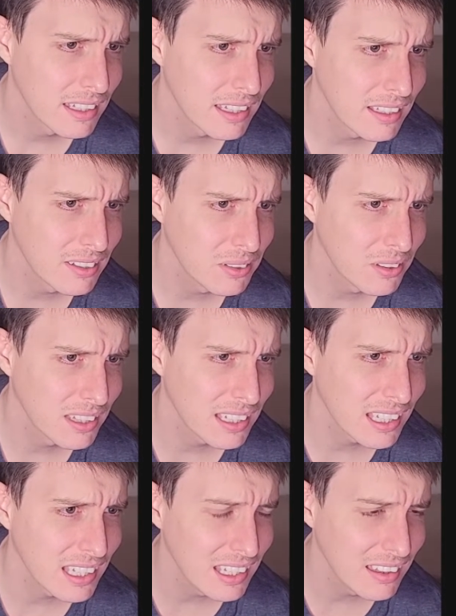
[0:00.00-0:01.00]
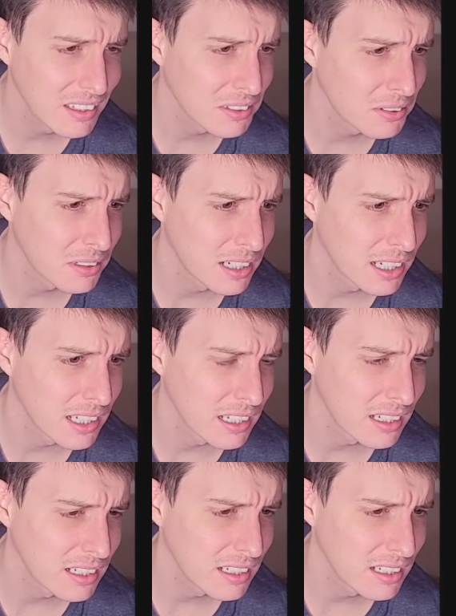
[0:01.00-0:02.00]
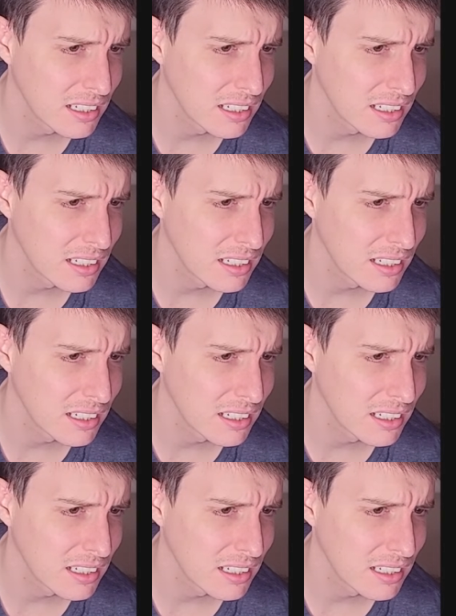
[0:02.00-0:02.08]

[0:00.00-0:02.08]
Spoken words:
The S or the E that's right.